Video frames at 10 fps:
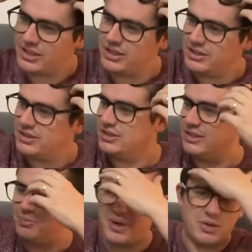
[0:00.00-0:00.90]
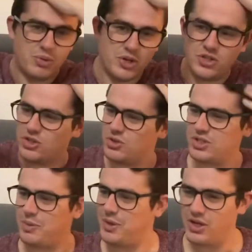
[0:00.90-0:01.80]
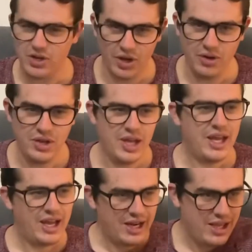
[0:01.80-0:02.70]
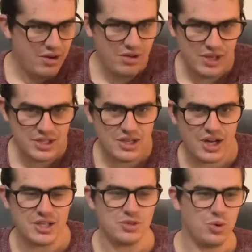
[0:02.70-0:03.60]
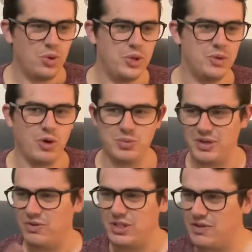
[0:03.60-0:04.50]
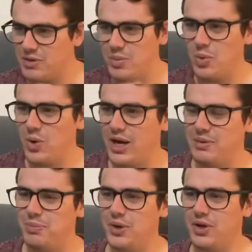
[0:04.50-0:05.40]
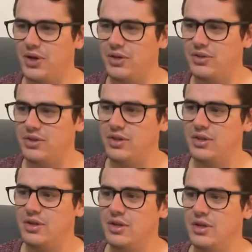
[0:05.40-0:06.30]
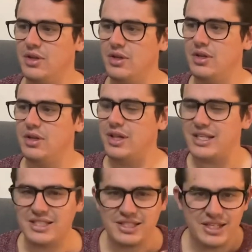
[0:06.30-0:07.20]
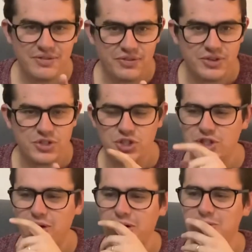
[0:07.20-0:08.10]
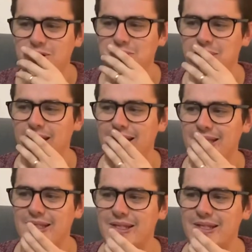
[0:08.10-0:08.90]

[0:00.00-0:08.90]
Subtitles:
and Buck Rogers or something, you know? And here are these guys all in robes. Everyone's giving them a wide berth. That's different to showing respect.